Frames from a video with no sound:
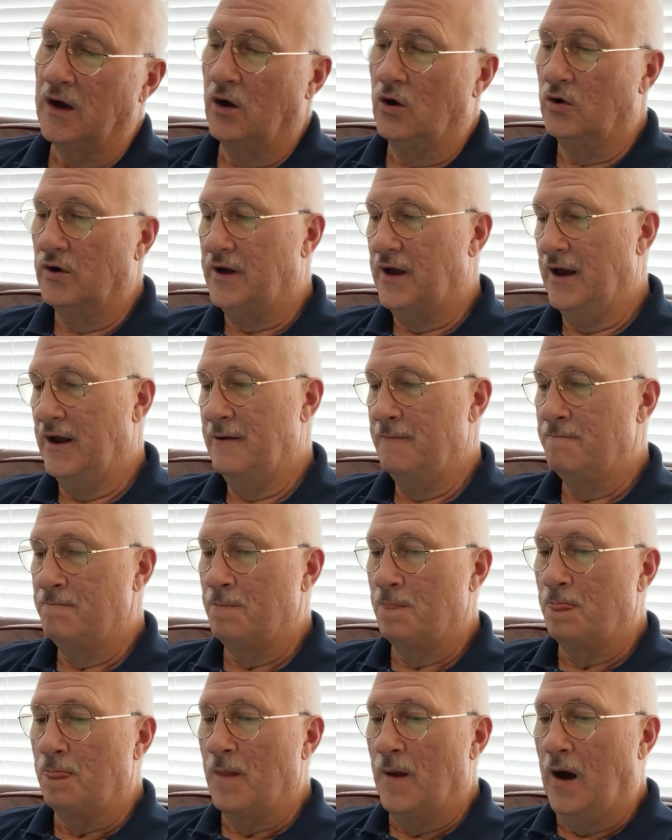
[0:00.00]
Okay?
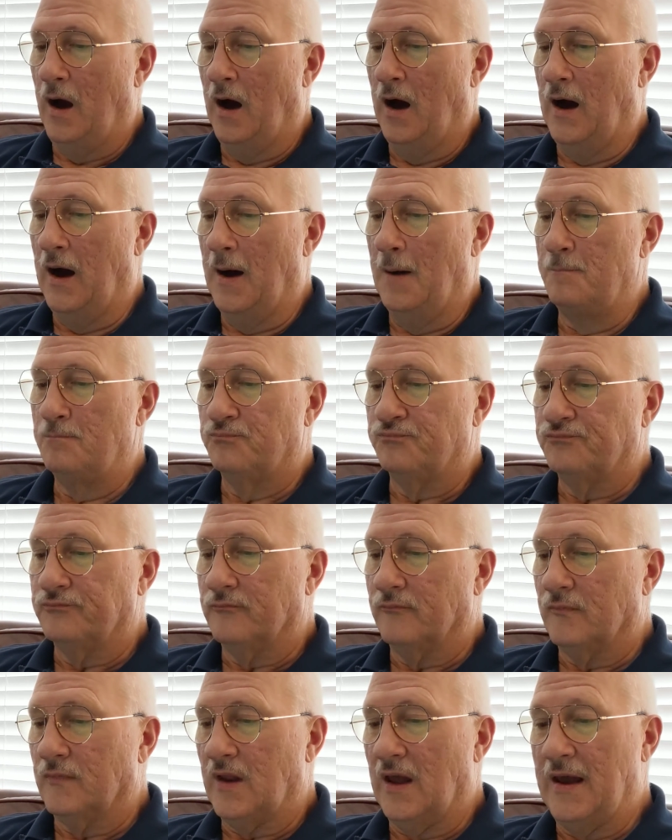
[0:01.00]
Um,
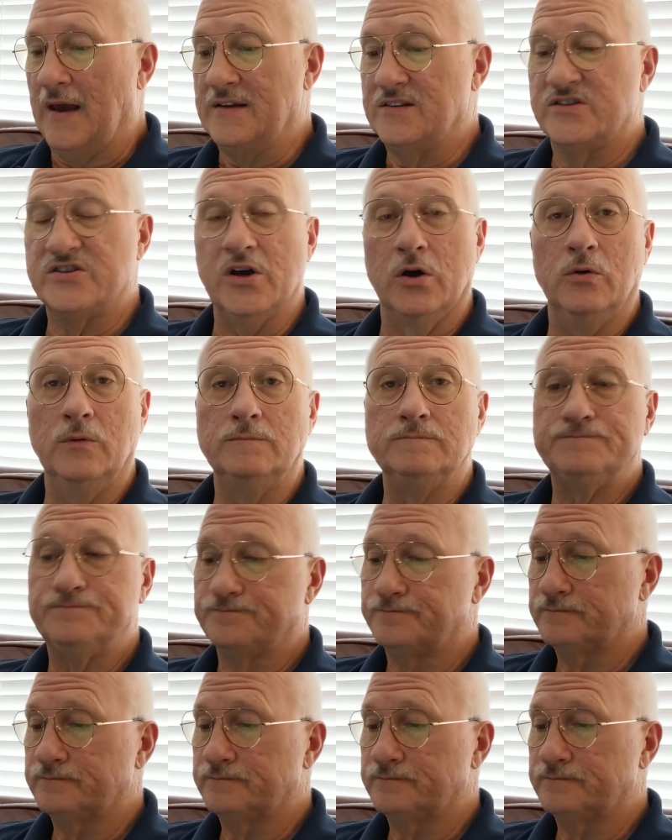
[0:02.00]
and so